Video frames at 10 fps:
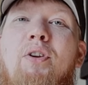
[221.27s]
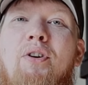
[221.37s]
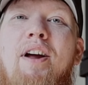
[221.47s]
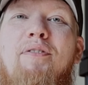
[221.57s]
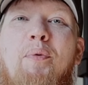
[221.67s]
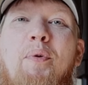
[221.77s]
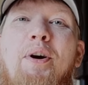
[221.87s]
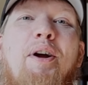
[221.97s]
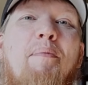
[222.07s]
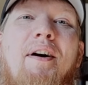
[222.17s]
you don't have to
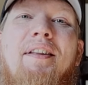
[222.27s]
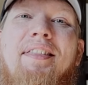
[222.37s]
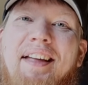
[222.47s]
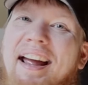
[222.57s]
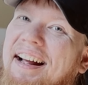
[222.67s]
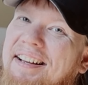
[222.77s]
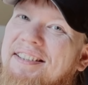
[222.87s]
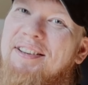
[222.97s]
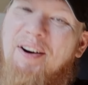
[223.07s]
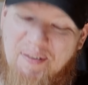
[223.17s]
worry about a thing.
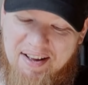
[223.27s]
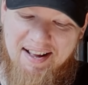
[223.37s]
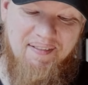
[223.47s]
So